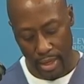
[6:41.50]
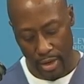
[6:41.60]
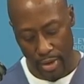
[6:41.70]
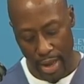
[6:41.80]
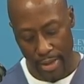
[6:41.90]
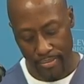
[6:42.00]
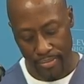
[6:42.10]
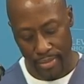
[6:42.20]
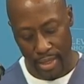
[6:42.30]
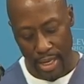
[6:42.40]
All right?
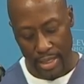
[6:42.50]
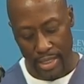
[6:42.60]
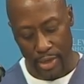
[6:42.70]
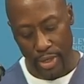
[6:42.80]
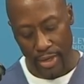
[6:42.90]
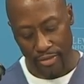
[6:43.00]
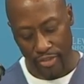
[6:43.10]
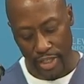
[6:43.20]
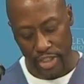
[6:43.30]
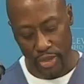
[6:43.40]
Then you can
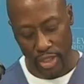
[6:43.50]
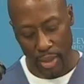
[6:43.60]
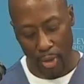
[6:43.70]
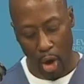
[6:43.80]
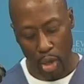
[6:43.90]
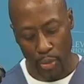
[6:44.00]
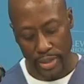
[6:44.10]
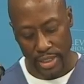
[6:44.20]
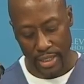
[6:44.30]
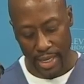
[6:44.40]
flex your thumb all the way
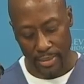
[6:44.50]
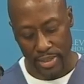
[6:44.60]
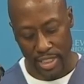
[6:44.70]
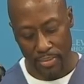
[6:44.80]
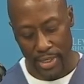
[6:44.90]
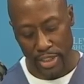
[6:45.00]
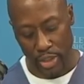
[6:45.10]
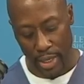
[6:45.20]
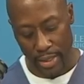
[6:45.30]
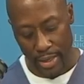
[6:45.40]
to the MCP
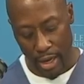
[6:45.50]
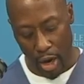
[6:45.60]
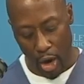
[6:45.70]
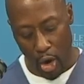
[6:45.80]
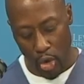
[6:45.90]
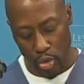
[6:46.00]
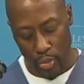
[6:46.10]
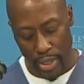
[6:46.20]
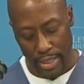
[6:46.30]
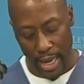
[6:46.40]
joint, all the
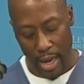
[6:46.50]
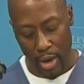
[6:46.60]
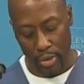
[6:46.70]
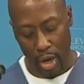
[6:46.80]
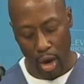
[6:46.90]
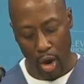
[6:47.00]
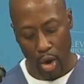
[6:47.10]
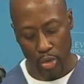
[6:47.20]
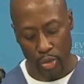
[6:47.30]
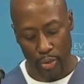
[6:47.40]
way down,
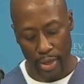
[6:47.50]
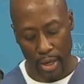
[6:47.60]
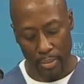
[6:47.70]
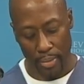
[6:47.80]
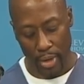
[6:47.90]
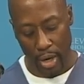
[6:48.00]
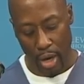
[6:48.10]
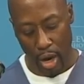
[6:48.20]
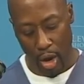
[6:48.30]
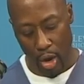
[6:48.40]
all the way up.
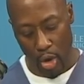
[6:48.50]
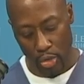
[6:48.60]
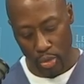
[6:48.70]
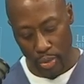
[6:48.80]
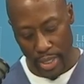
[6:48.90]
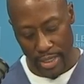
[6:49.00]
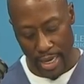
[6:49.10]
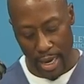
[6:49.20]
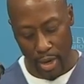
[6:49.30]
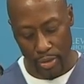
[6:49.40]
All the way
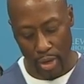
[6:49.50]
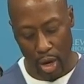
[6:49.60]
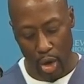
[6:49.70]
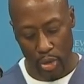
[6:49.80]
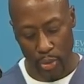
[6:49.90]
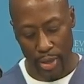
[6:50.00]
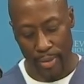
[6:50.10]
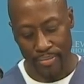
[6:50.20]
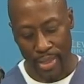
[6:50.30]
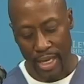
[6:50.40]
down, all the way up.
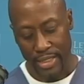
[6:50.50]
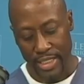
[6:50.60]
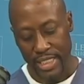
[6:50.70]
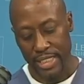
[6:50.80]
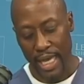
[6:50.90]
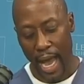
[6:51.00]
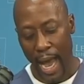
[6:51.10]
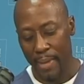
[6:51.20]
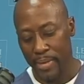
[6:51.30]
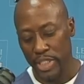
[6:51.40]
This is the
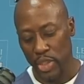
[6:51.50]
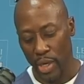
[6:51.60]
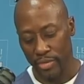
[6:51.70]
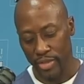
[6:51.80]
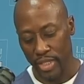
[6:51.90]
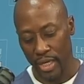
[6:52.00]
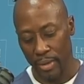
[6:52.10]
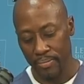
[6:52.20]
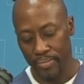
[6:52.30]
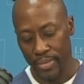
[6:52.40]
IP joint of the thumb.